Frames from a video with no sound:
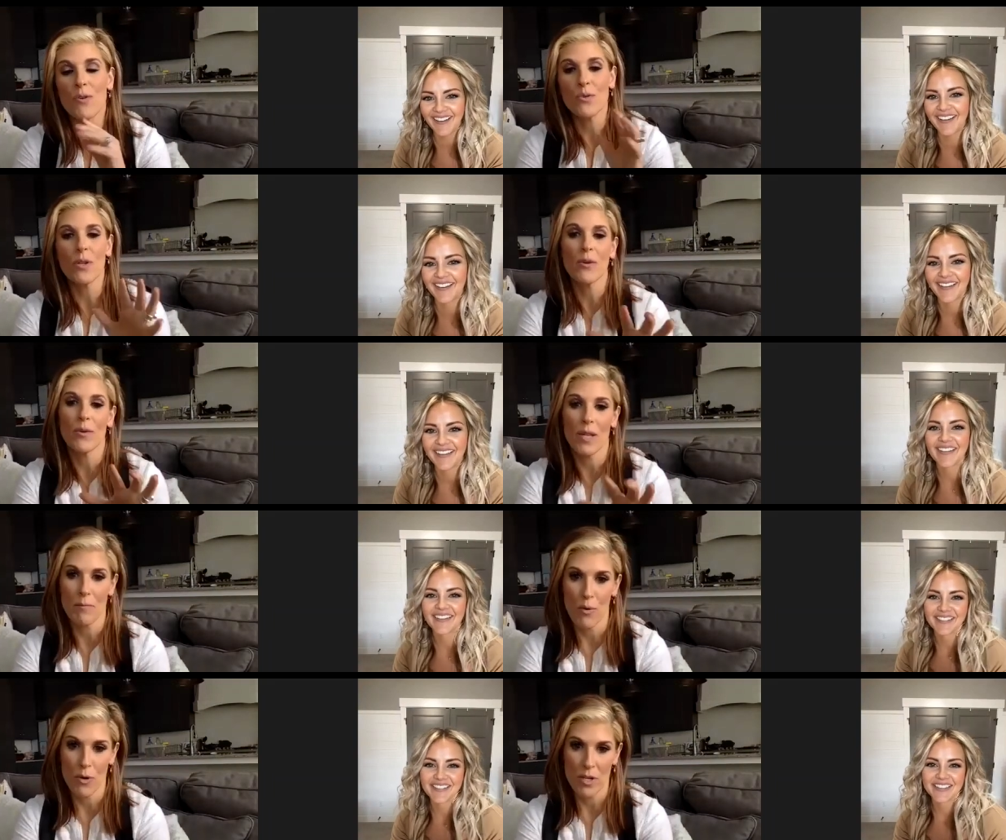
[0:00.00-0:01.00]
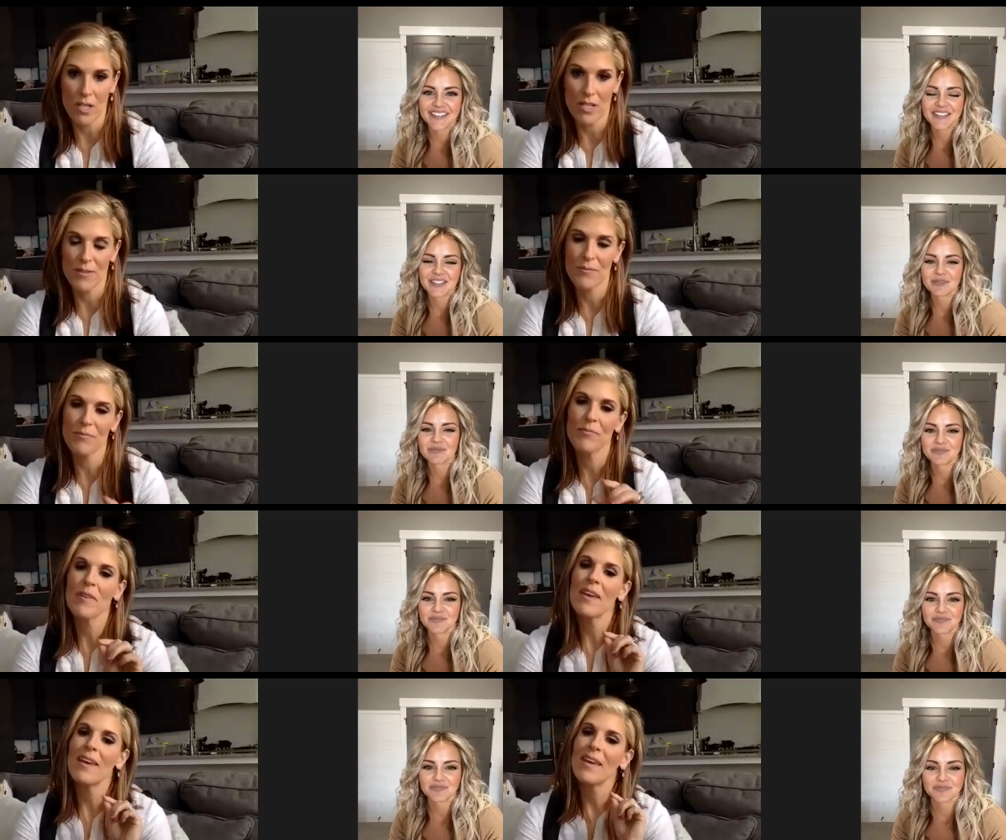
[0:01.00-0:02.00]
Speaker 1: really, really important.
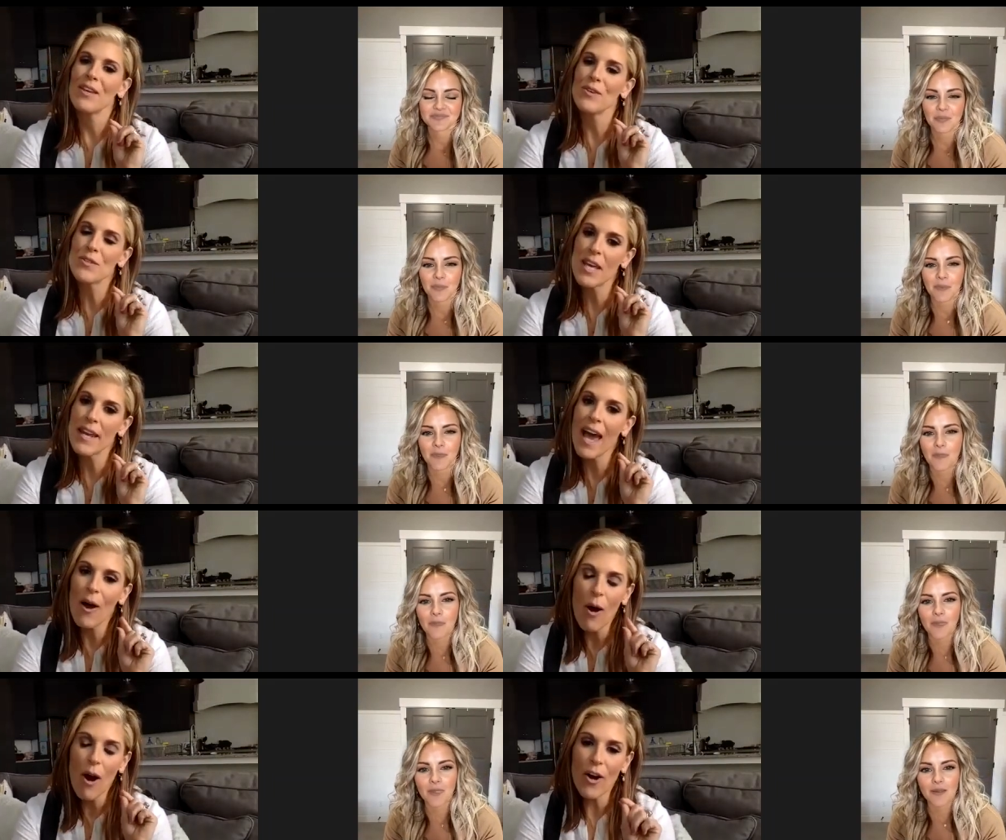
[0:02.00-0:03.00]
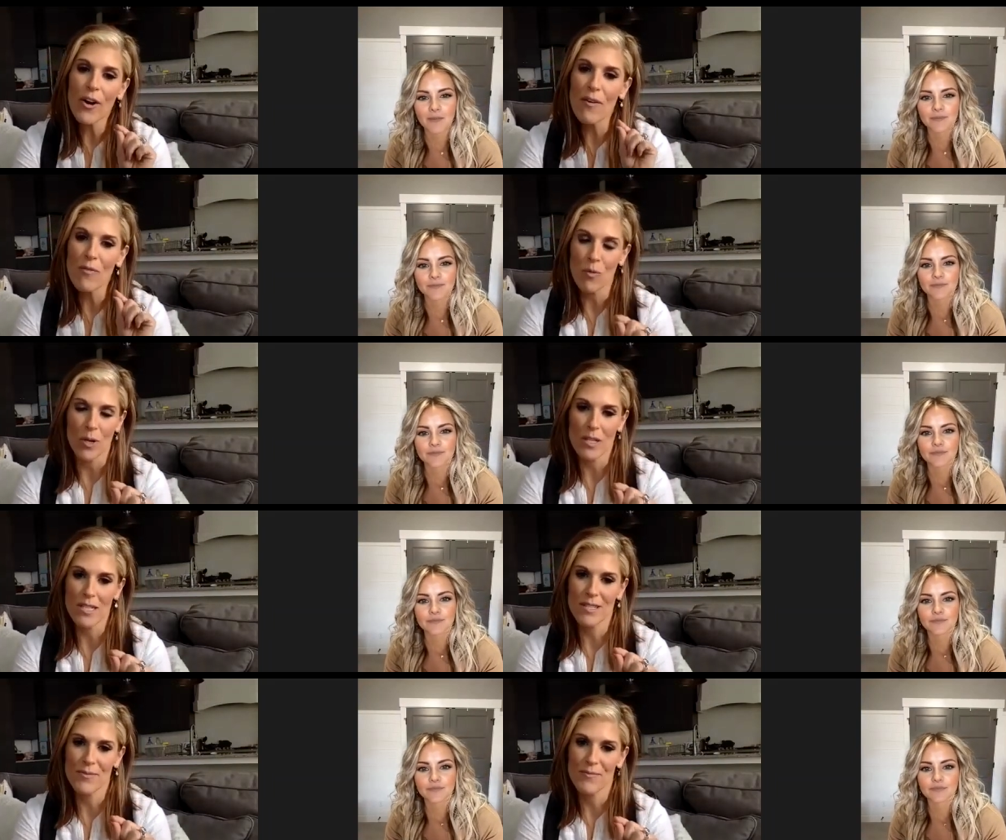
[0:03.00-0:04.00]
You said how hard I've worked.
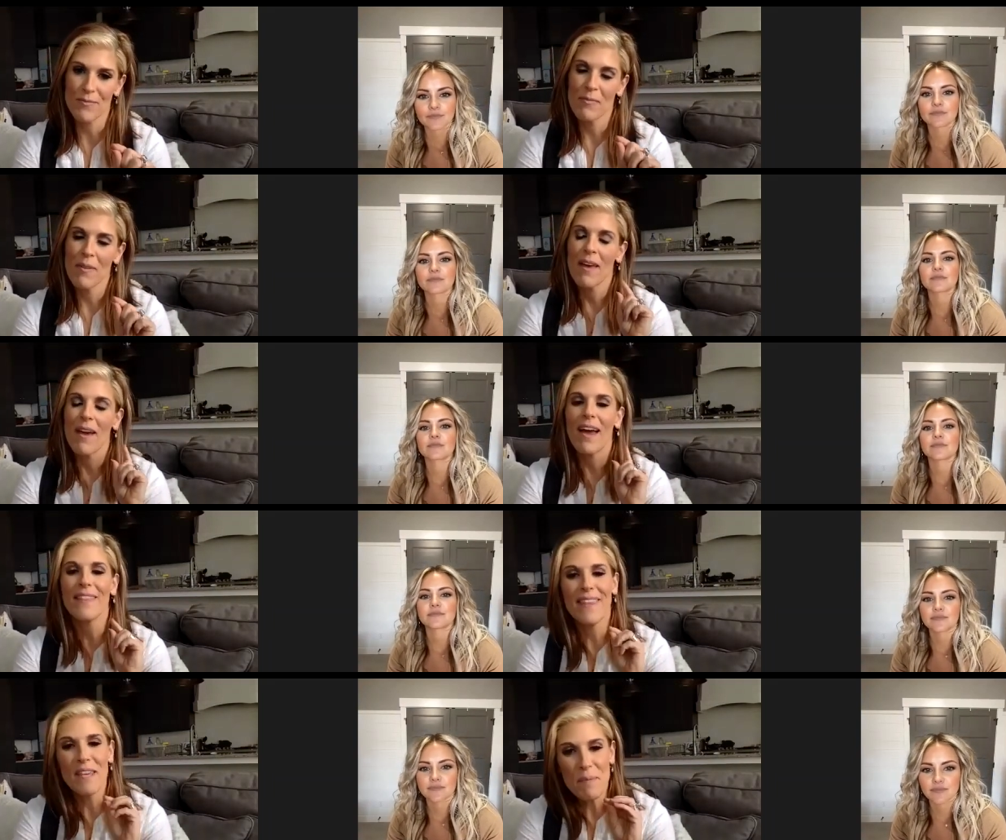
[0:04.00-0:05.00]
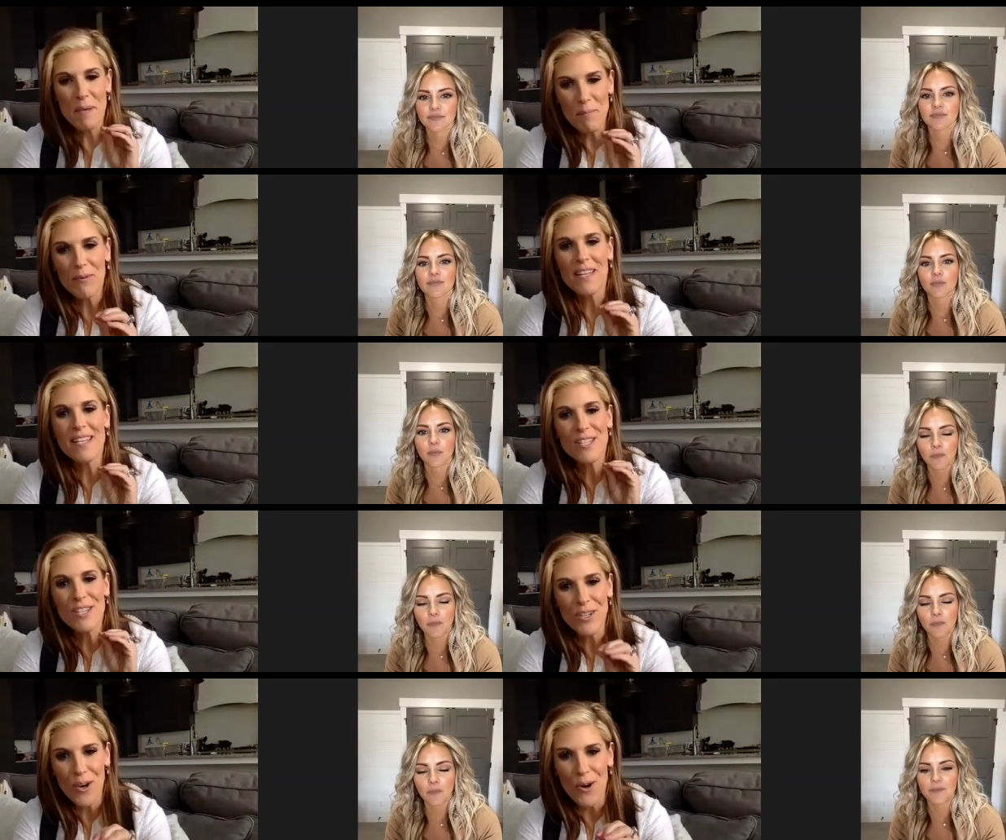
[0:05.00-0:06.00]
I think people need to
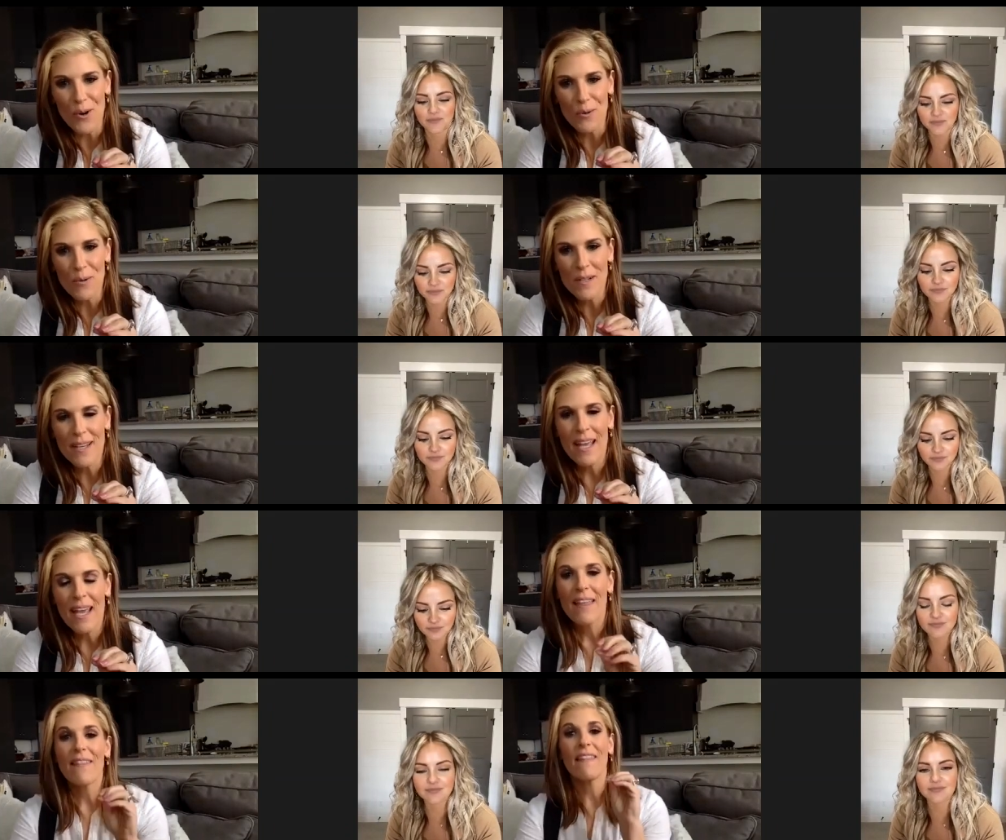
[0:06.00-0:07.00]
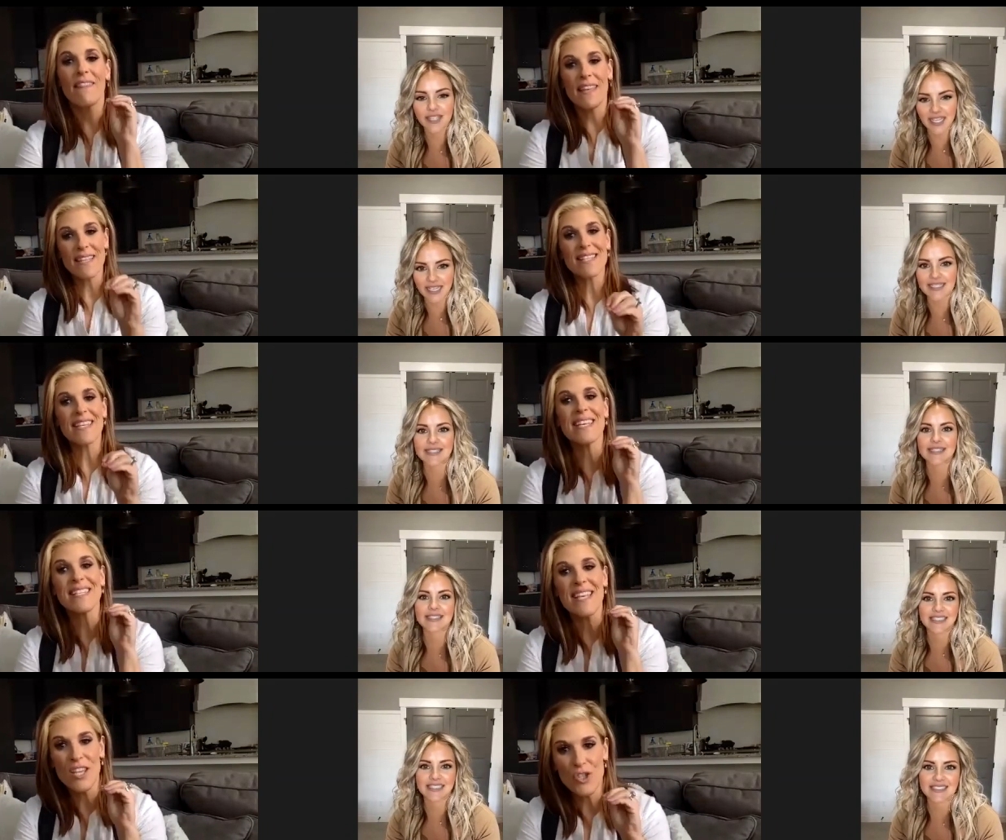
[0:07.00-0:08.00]
know that yes. this is
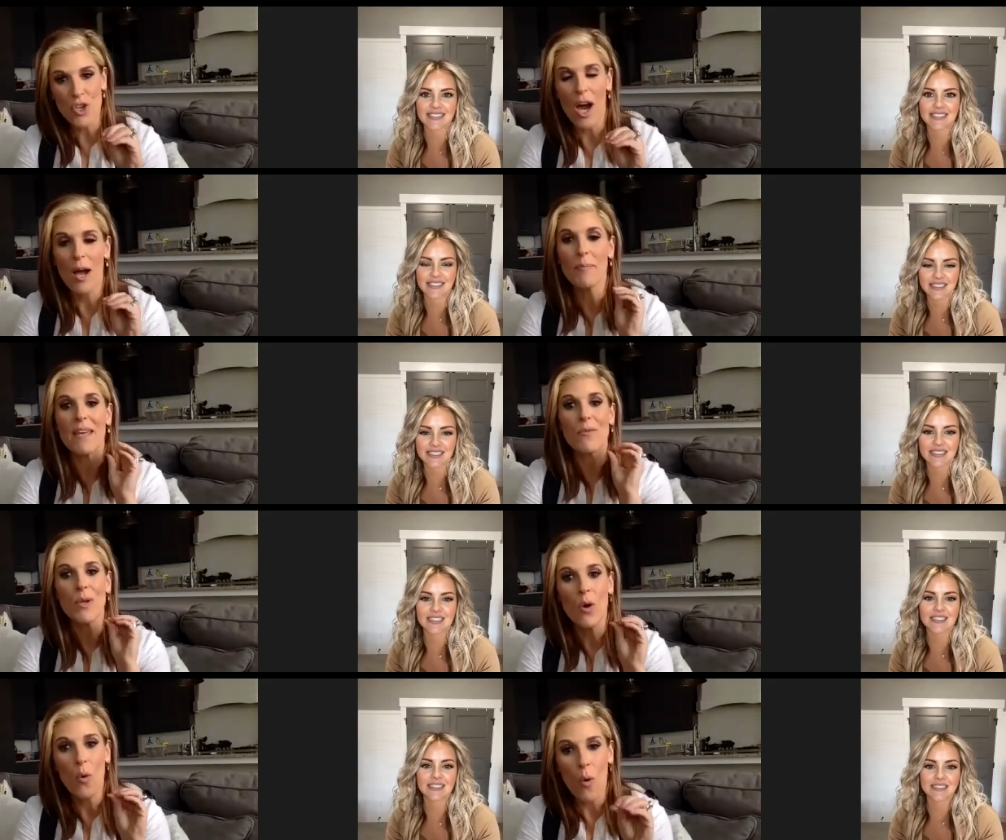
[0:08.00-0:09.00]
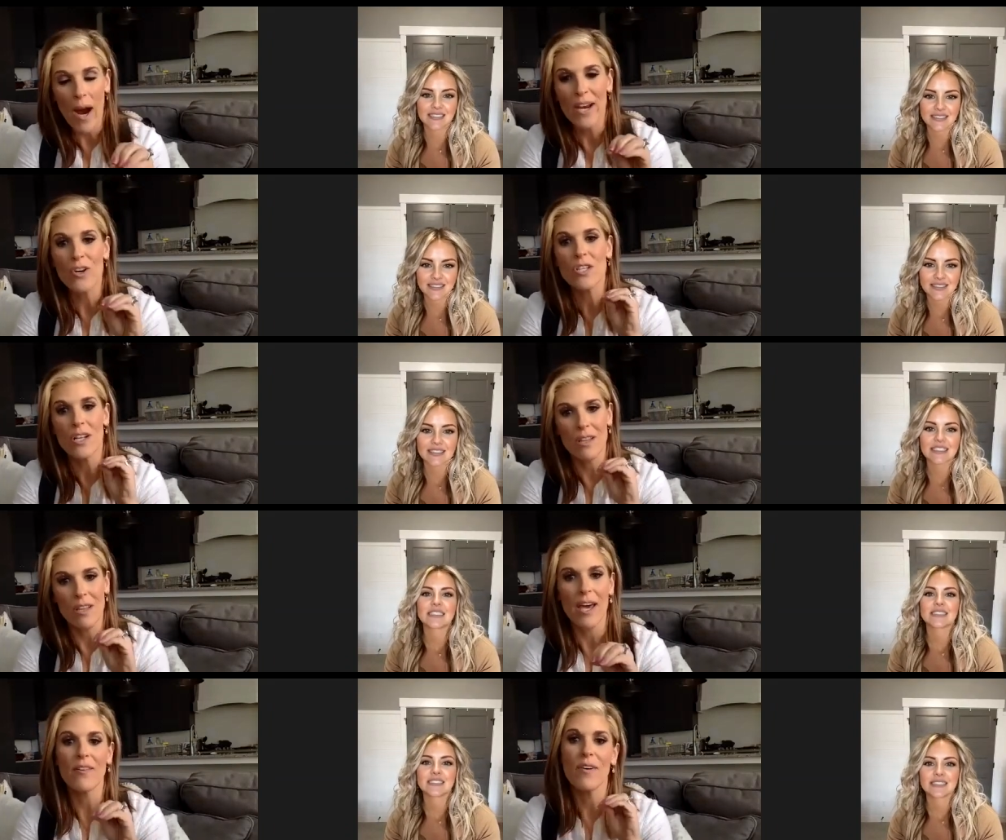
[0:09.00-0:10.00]
a job that requires a
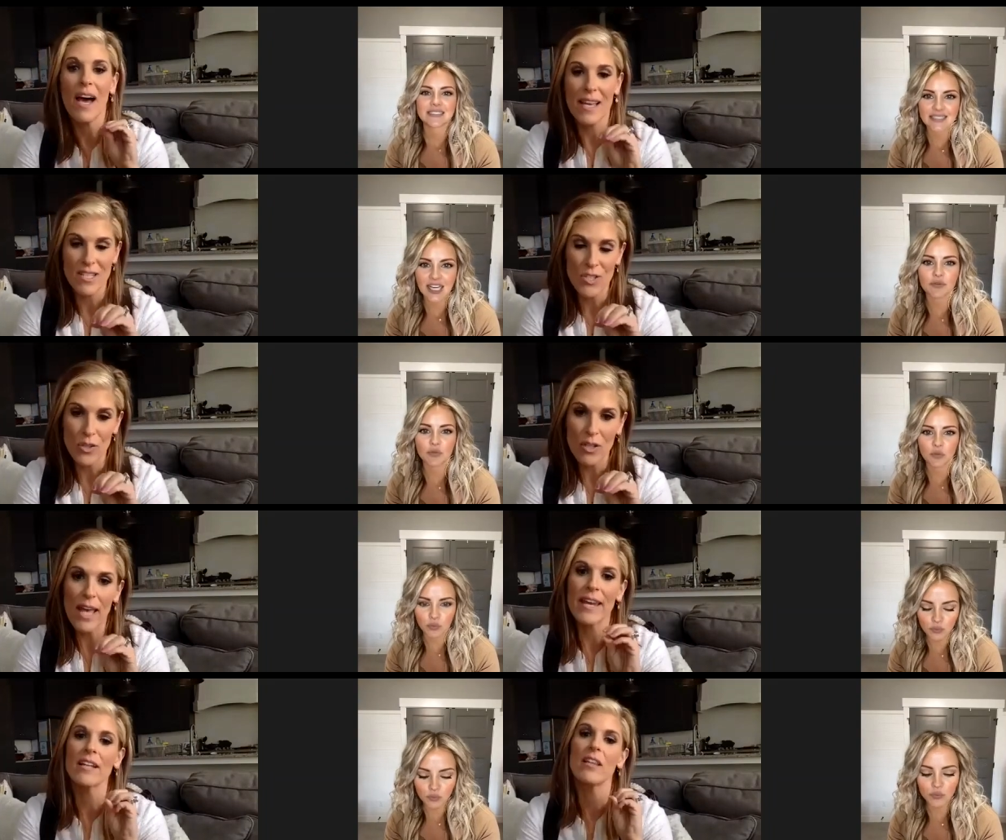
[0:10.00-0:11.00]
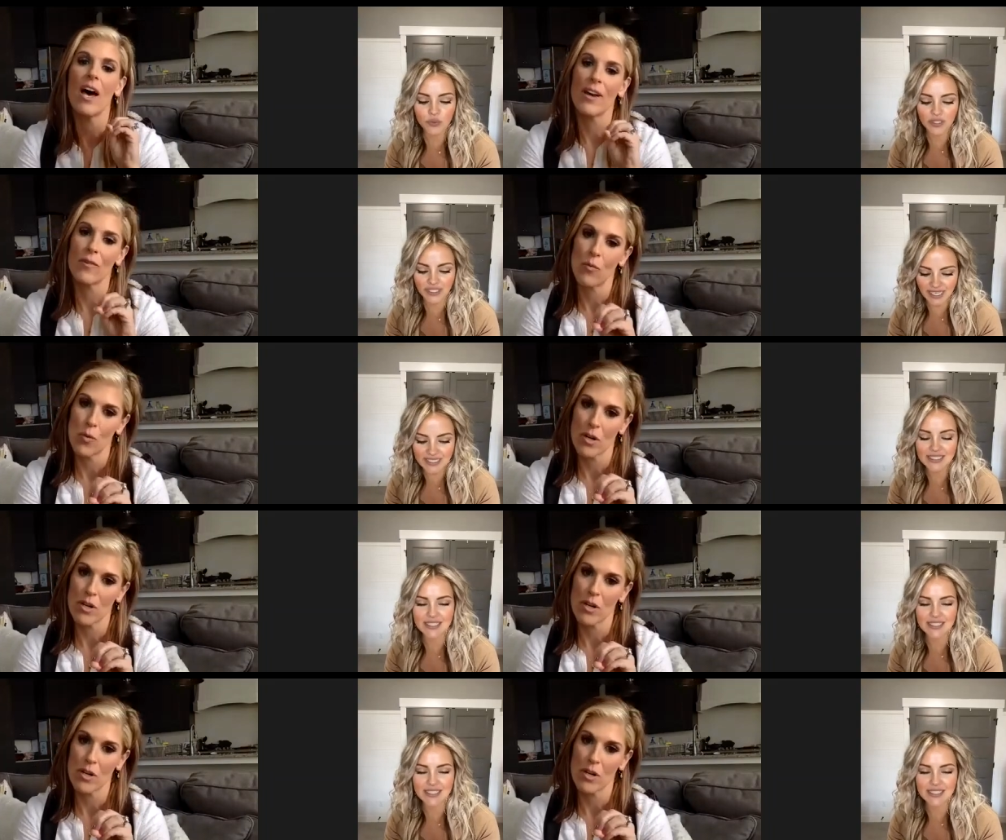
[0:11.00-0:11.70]
lot of hustle lot of, and a lot of yes. Work.